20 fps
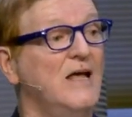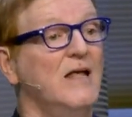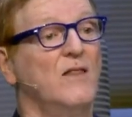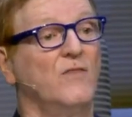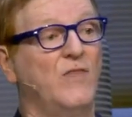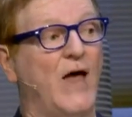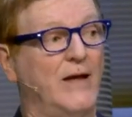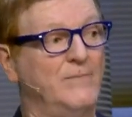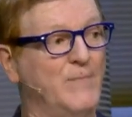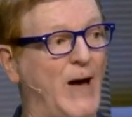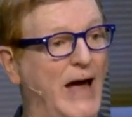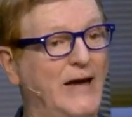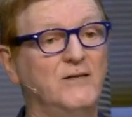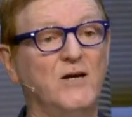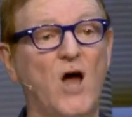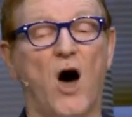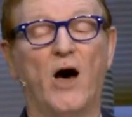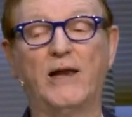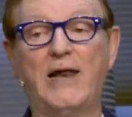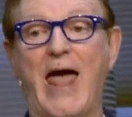They may
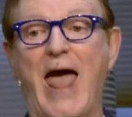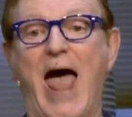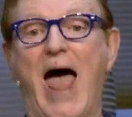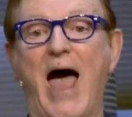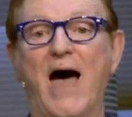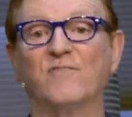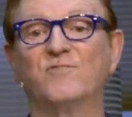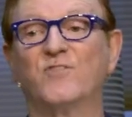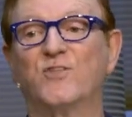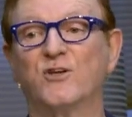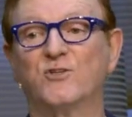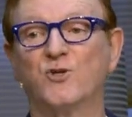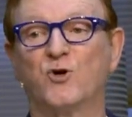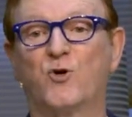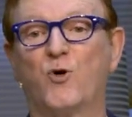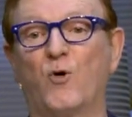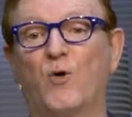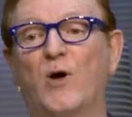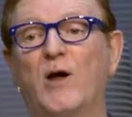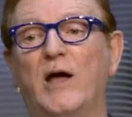not have the
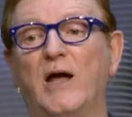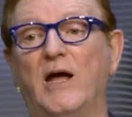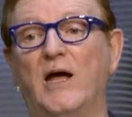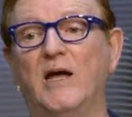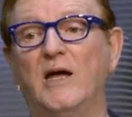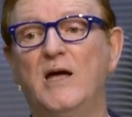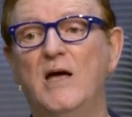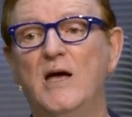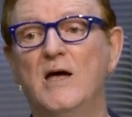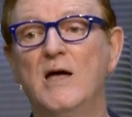degree,